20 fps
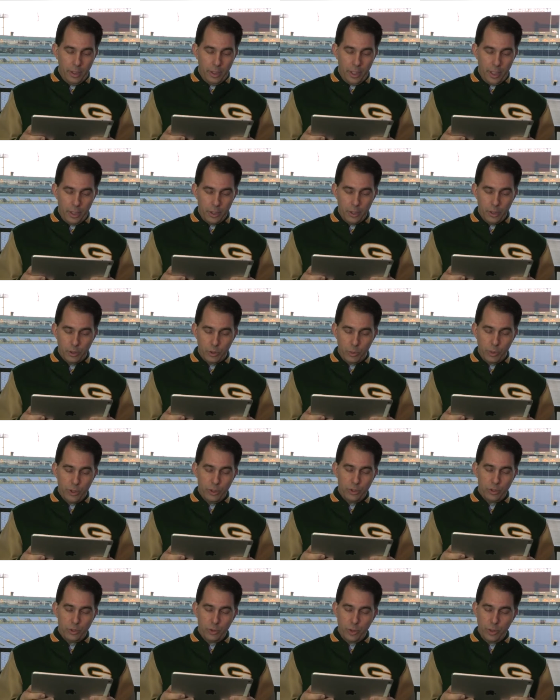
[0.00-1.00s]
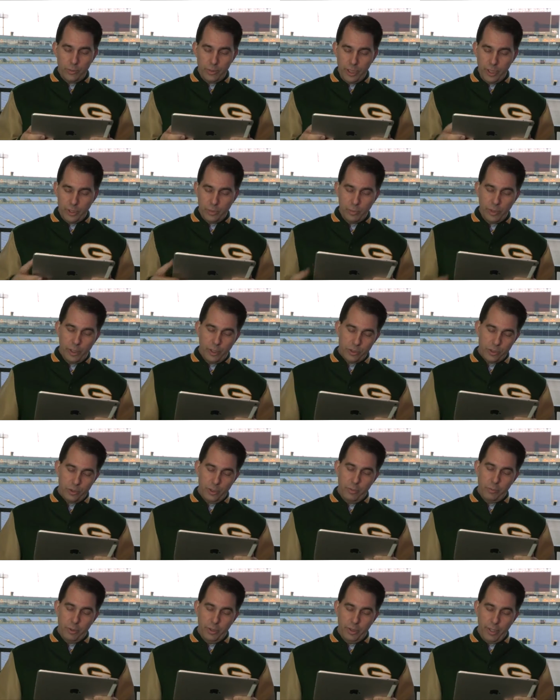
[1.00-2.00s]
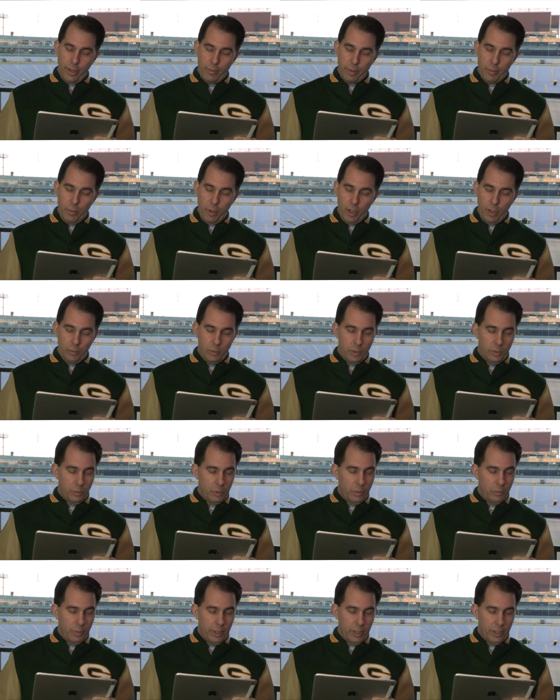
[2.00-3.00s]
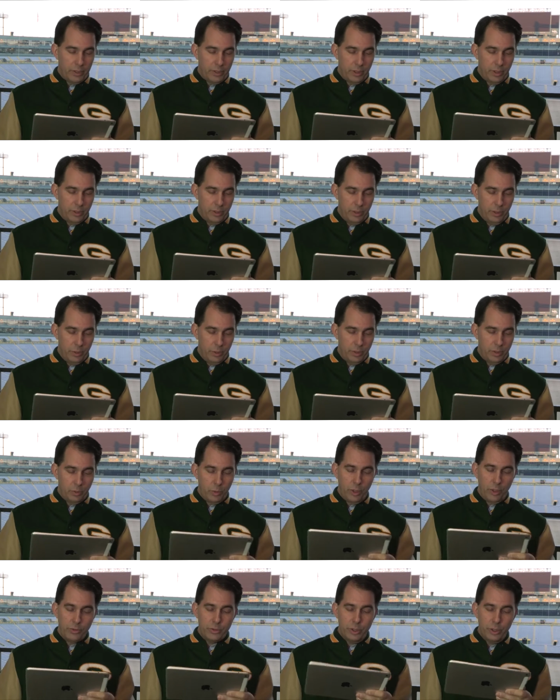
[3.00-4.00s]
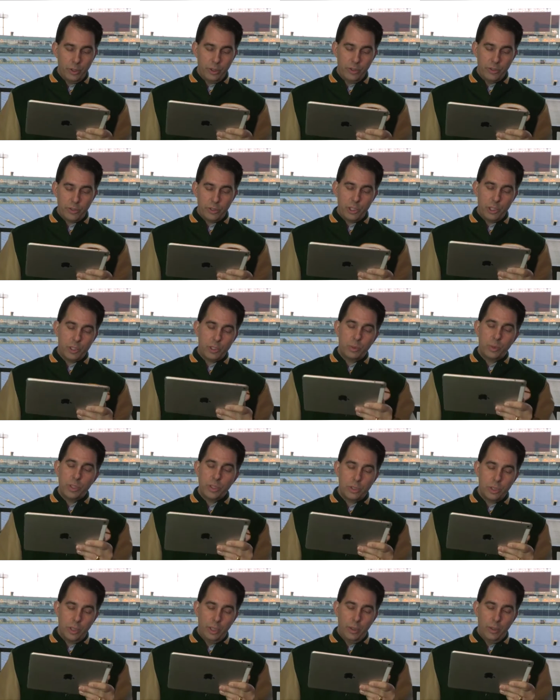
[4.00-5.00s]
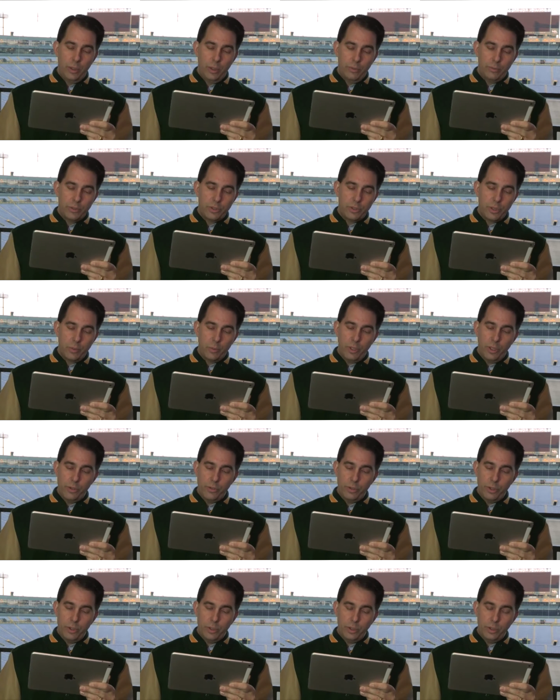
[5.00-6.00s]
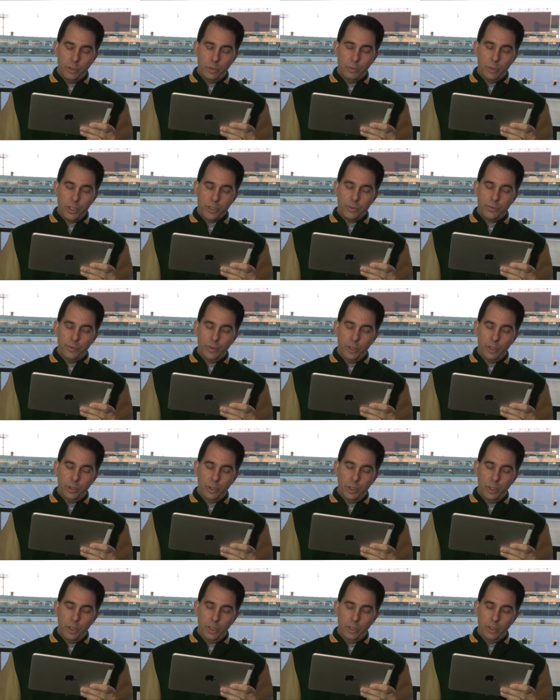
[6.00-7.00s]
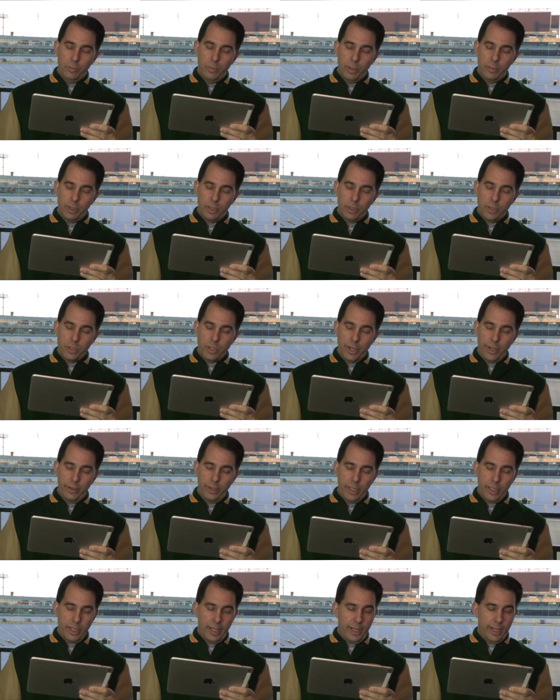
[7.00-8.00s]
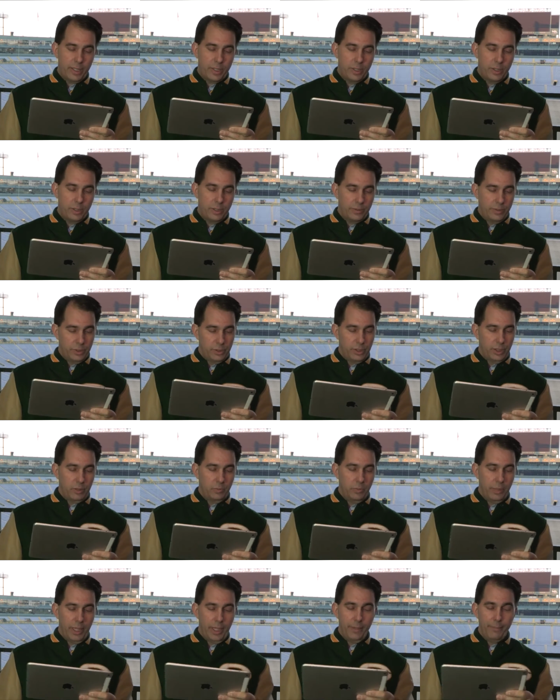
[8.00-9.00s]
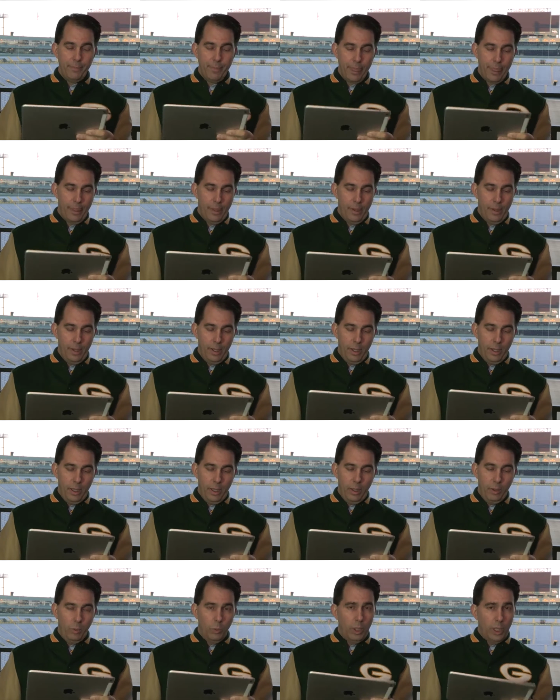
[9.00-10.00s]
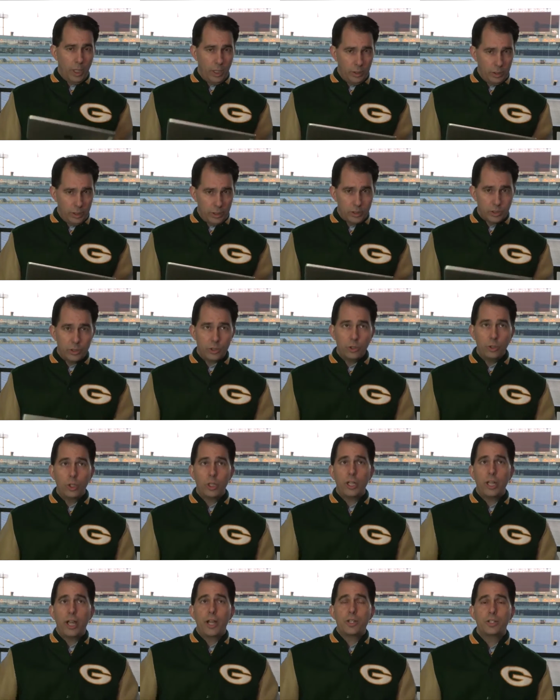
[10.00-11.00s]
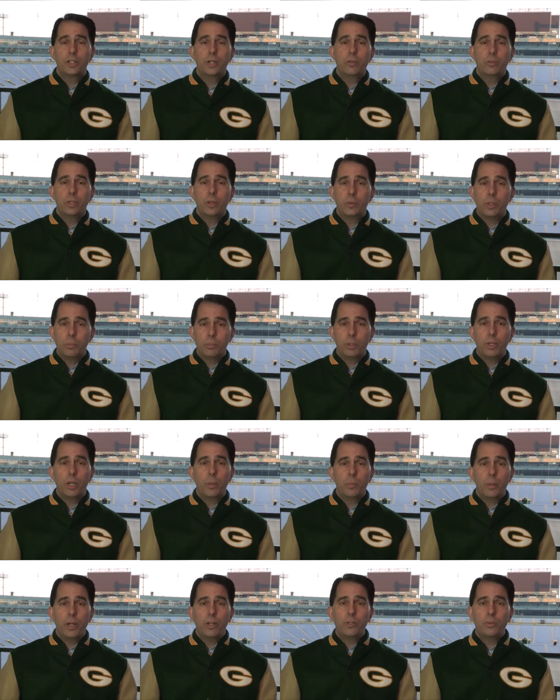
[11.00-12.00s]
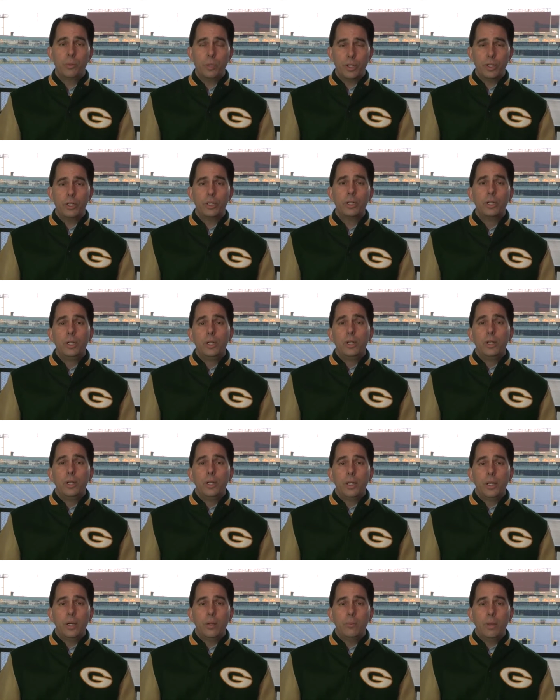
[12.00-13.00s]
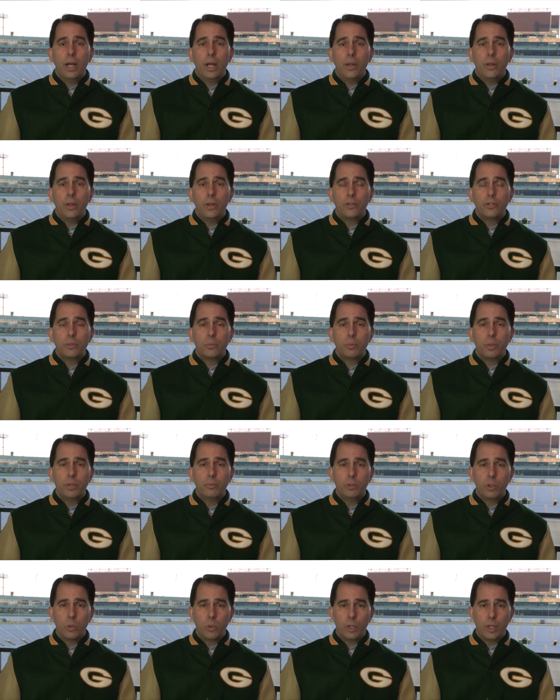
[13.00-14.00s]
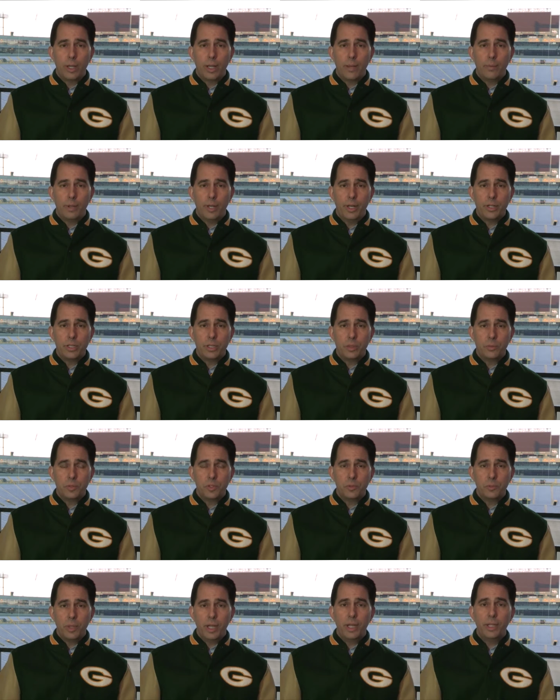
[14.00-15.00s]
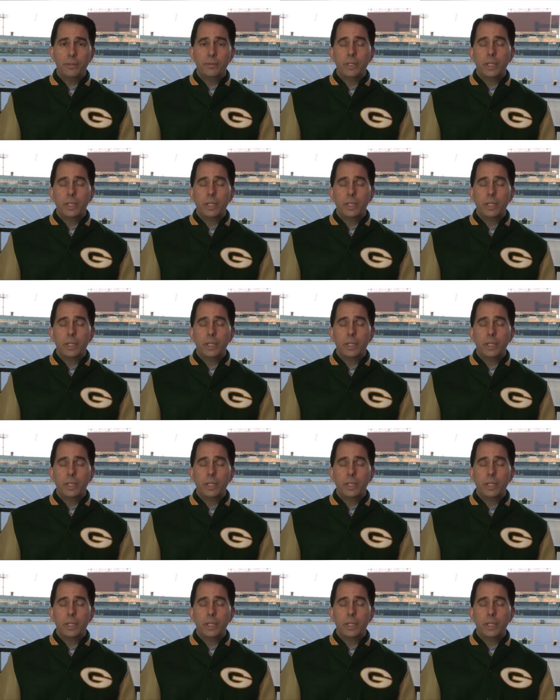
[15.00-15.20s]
Your Twitter storm against Meryl Streep and Tammy Baldwin were embarrassing to you as well as to your constituents. For some reason, you must feel you need to mimic the childlike actions of a sick man. Well, let's look actually at what we put up on Twitter about the Supreme Court nomination that was made.